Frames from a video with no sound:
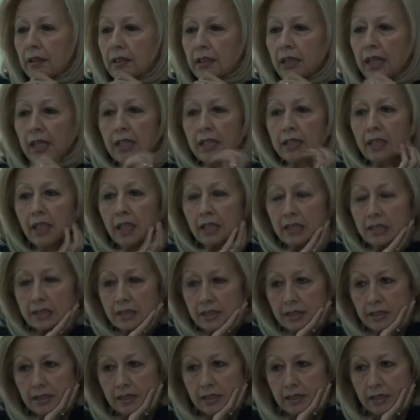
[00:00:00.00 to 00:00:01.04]
Canada
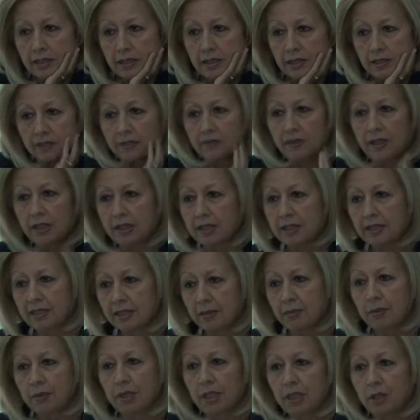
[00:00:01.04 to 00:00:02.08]
is very
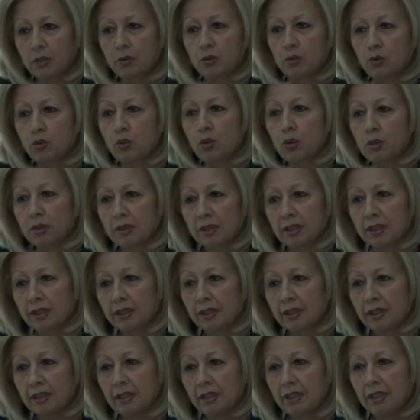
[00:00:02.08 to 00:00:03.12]
similar to Jordan,
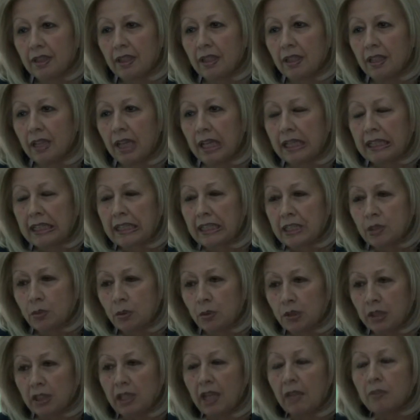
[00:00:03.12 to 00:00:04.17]
at least
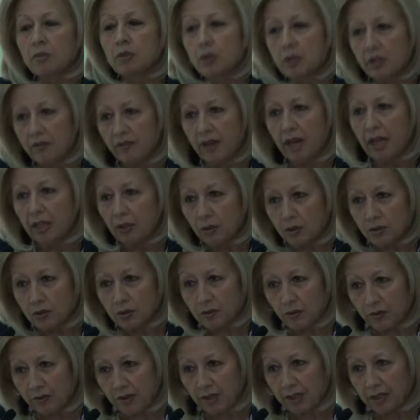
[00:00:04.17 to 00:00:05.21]
when it comes to the values
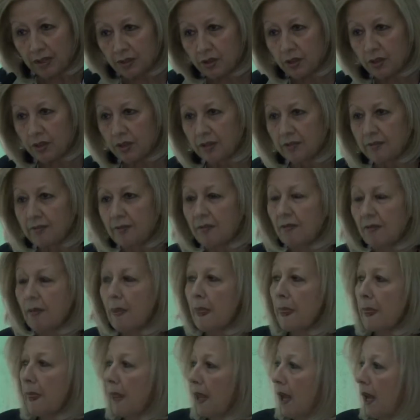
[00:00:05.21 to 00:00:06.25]
of the country.
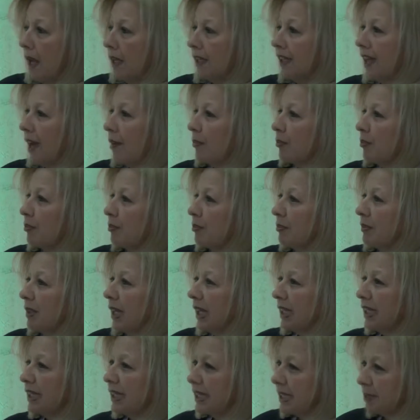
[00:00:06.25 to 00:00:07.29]
And I'm,
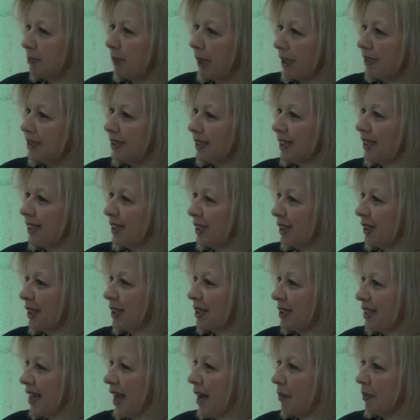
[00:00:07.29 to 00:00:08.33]
at this particular
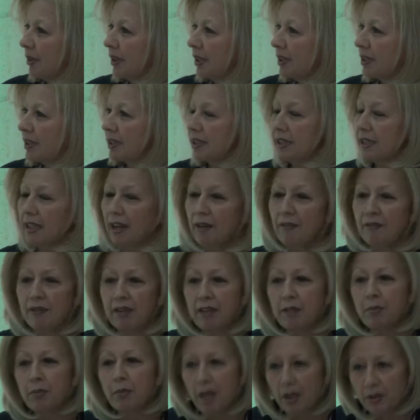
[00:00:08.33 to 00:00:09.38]
time in history, I'm
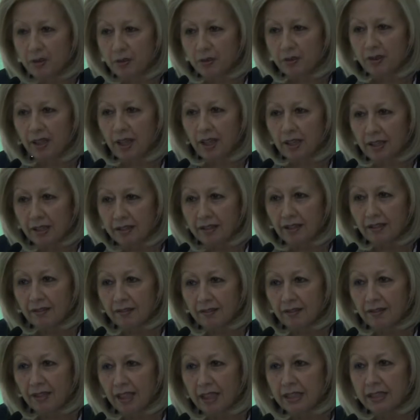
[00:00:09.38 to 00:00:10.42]
very proud of Canada
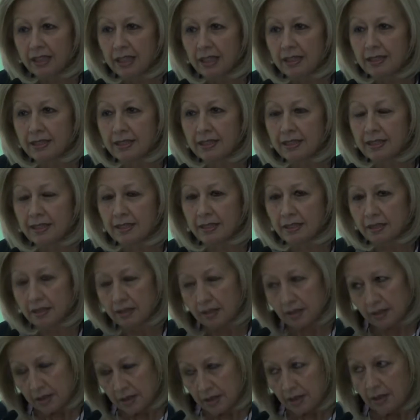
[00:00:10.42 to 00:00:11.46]
and
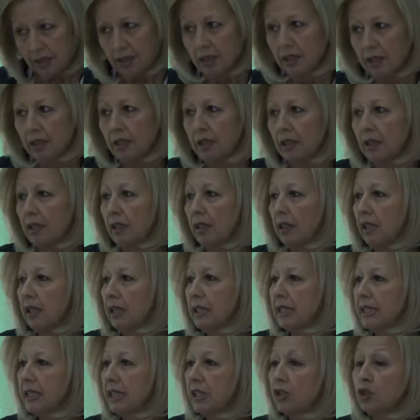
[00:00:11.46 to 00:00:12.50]

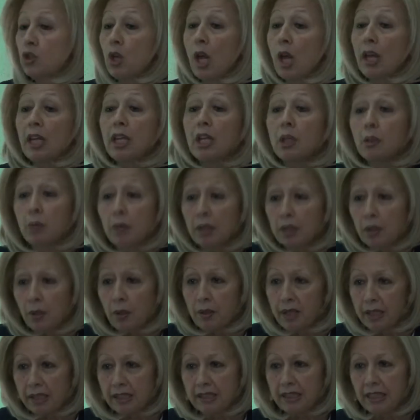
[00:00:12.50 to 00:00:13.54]
its genuine,
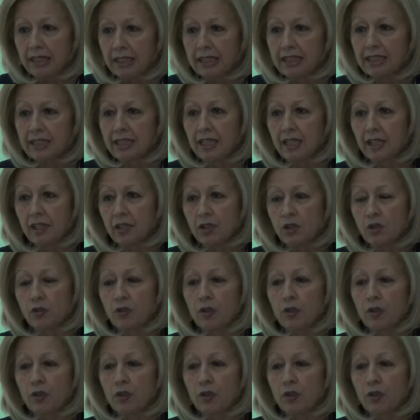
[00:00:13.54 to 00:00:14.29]
authentic search